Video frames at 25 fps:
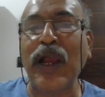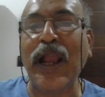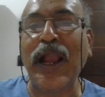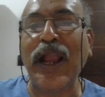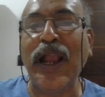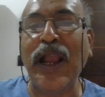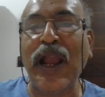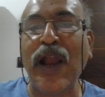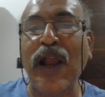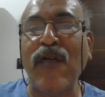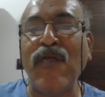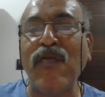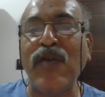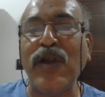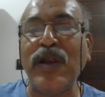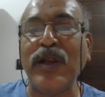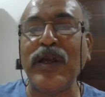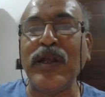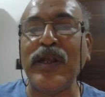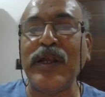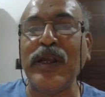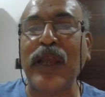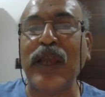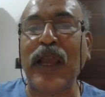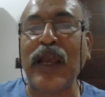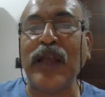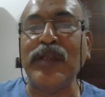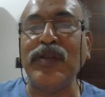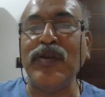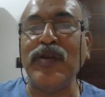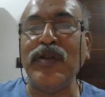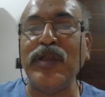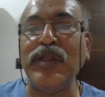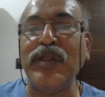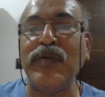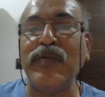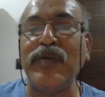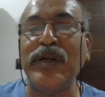governor. Actually,
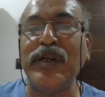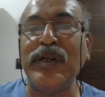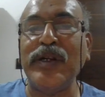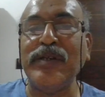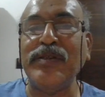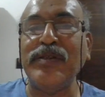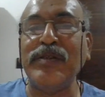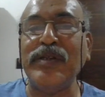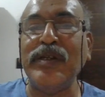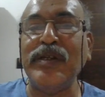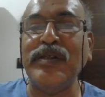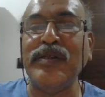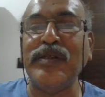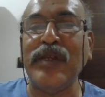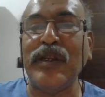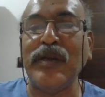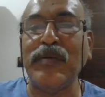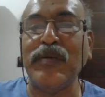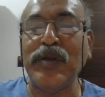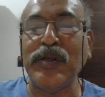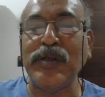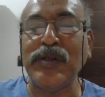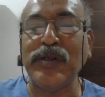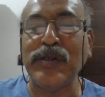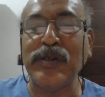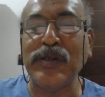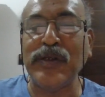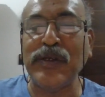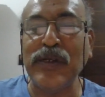the word has three syllables.